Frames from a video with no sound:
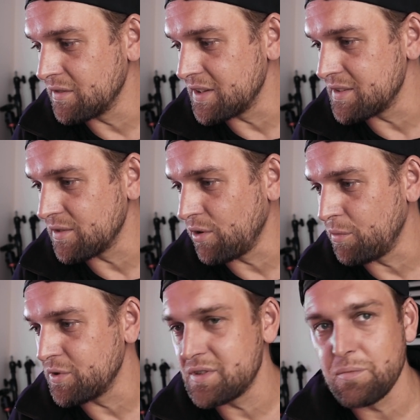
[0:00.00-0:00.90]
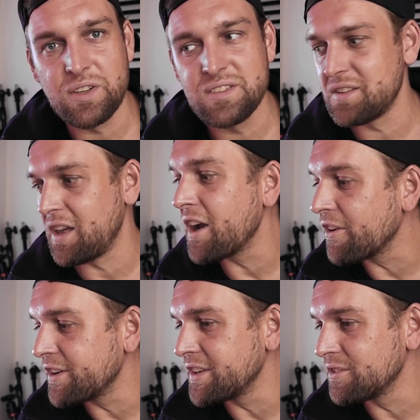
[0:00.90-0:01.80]
this is almost a bit
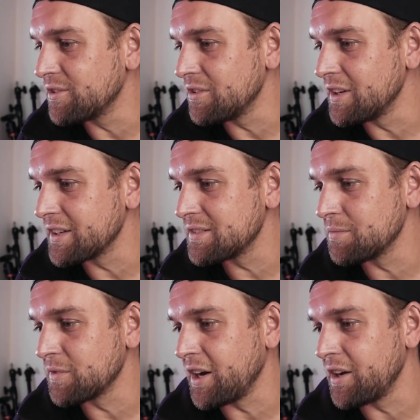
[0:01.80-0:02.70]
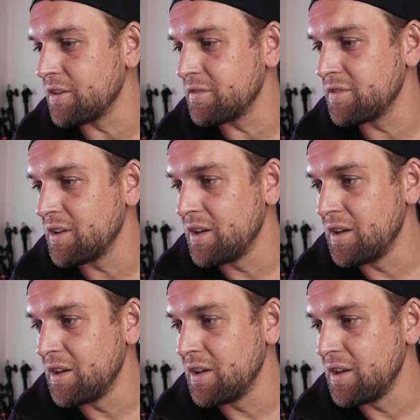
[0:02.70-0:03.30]
scary, you know, like some kind of